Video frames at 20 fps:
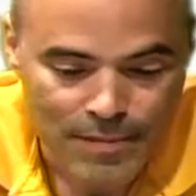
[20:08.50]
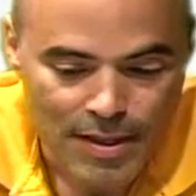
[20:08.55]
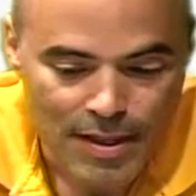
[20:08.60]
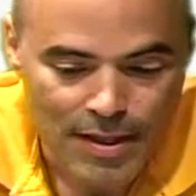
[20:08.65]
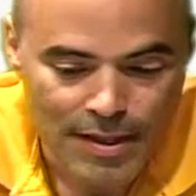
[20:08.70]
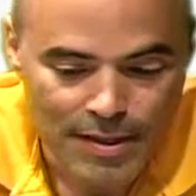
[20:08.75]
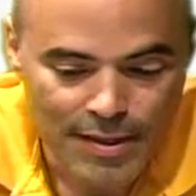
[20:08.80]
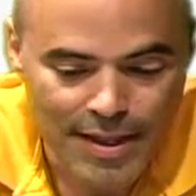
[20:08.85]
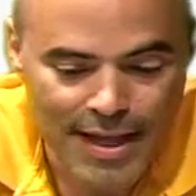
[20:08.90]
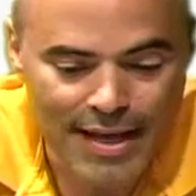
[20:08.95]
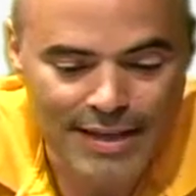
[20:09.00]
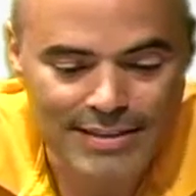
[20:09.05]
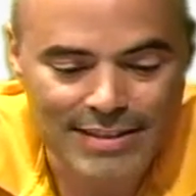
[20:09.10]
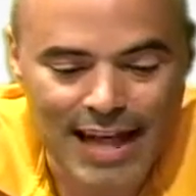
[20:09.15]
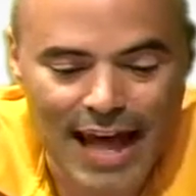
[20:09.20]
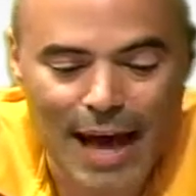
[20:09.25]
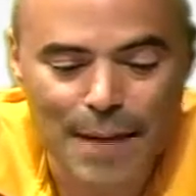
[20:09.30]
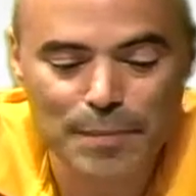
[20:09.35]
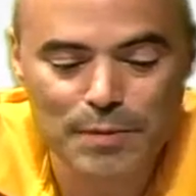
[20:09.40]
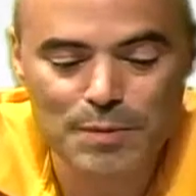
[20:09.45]
Next,
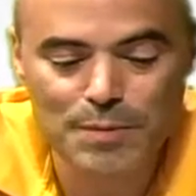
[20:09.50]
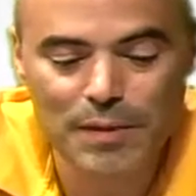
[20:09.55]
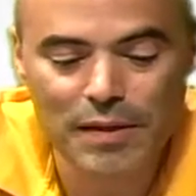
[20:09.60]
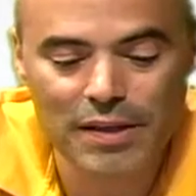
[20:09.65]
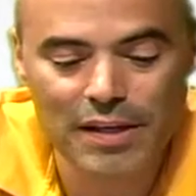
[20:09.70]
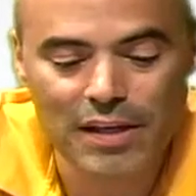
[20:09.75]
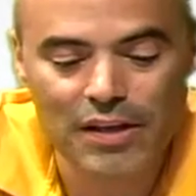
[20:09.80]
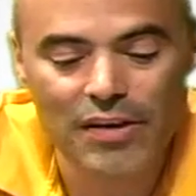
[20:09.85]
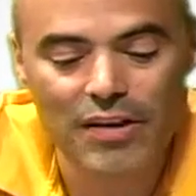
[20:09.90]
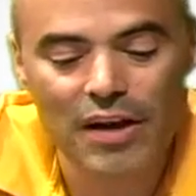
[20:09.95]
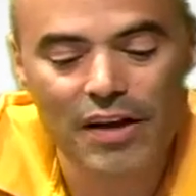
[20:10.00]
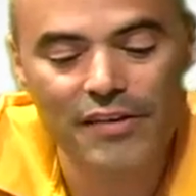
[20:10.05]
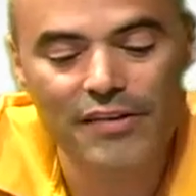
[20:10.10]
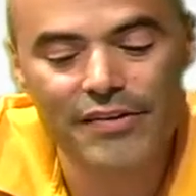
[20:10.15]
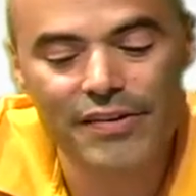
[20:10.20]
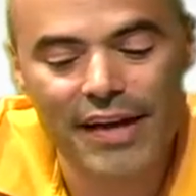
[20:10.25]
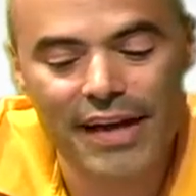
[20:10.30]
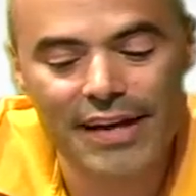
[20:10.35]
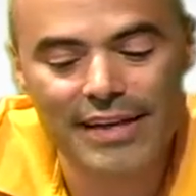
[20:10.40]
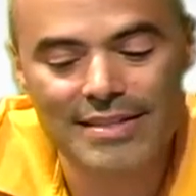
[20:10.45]
Apple's building another
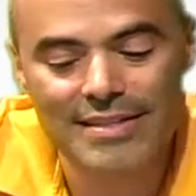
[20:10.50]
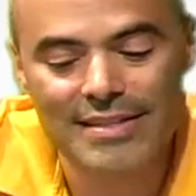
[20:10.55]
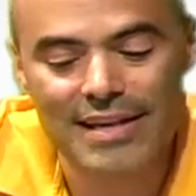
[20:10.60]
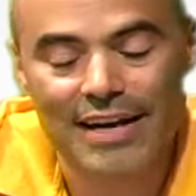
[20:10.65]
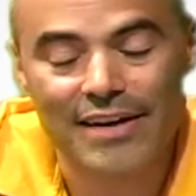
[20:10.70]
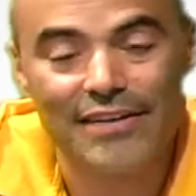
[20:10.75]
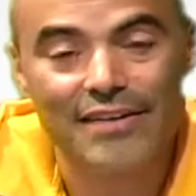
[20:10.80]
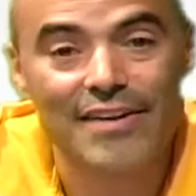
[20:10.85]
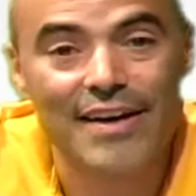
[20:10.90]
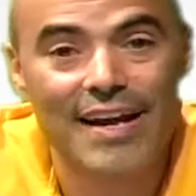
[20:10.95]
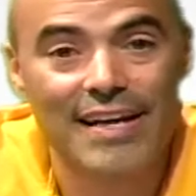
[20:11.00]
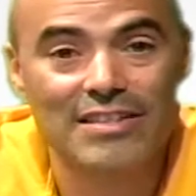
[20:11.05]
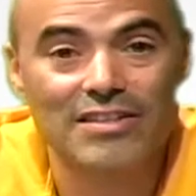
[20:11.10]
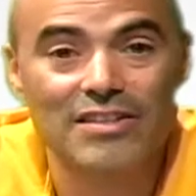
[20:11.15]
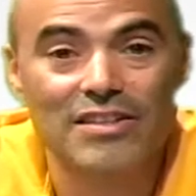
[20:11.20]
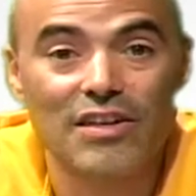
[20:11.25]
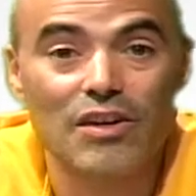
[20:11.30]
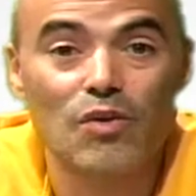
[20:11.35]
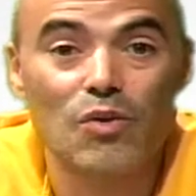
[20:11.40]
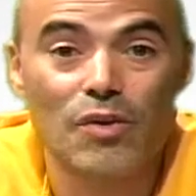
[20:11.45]
data center next
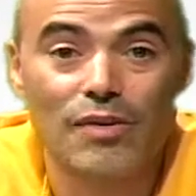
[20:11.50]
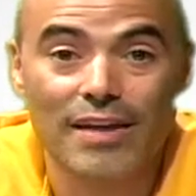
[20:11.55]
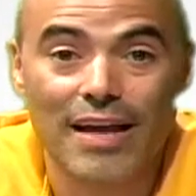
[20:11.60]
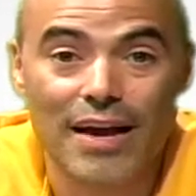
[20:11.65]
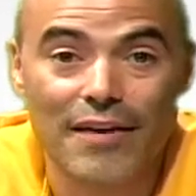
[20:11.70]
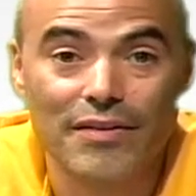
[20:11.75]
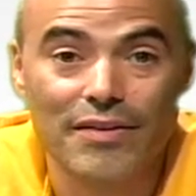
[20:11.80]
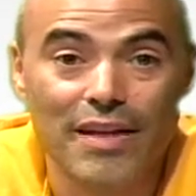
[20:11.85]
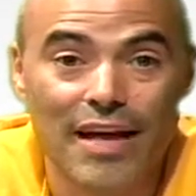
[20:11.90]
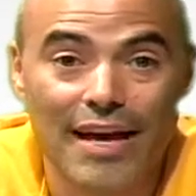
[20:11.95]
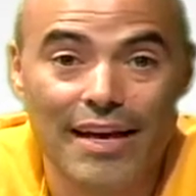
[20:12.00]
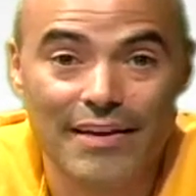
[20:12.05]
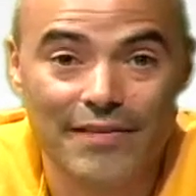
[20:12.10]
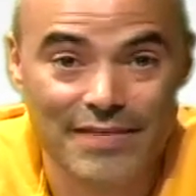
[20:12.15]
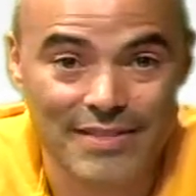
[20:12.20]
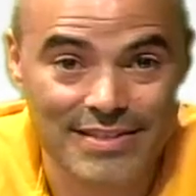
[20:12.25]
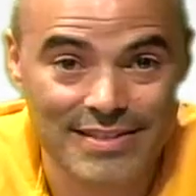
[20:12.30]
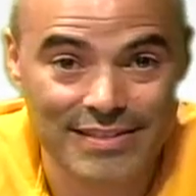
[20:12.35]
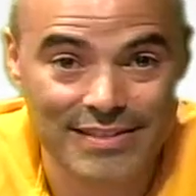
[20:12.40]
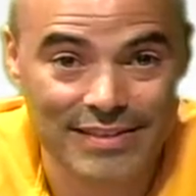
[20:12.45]
to the North Carolina
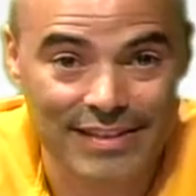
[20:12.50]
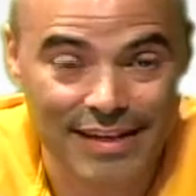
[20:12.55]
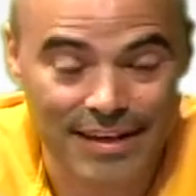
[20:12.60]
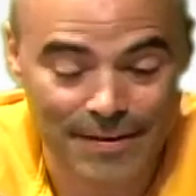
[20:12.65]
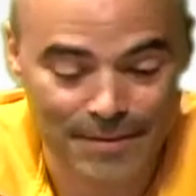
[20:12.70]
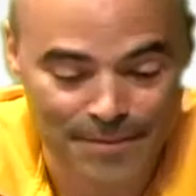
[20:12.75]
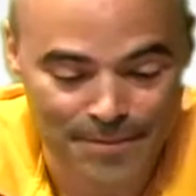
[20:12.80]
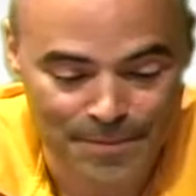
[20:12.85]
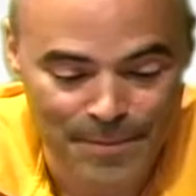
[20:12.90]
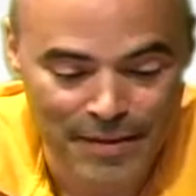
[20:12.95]
facility.